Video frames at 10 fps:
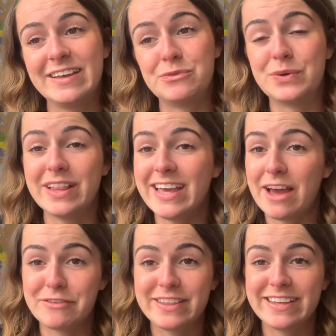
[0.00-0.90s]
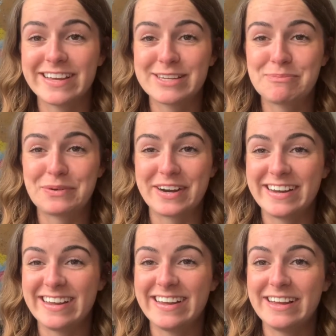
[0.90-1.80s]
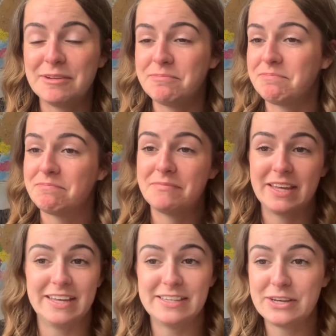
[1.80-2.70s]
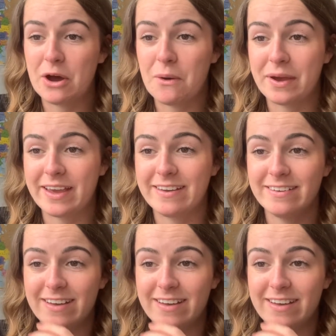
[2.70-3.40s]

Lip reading: Really everything is pretty easygoing.